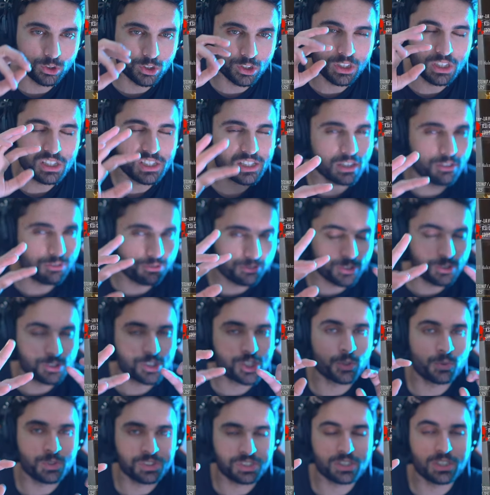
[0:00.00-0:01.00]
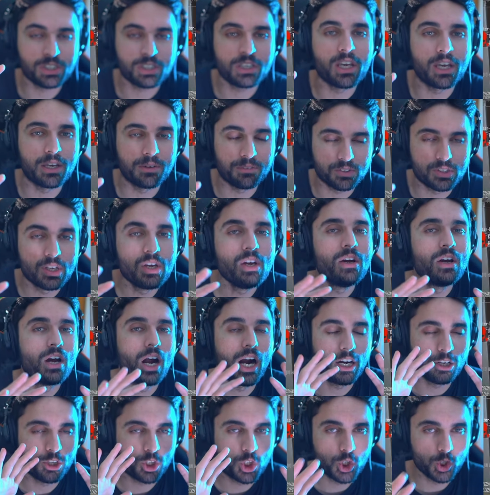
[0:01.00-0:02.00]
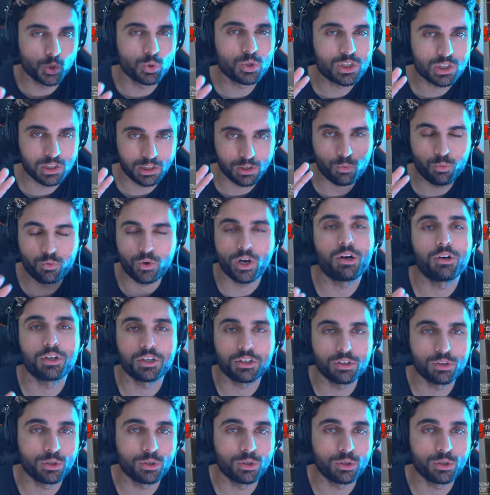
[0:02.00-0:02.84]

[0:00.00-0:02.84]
near futuristic games are usually very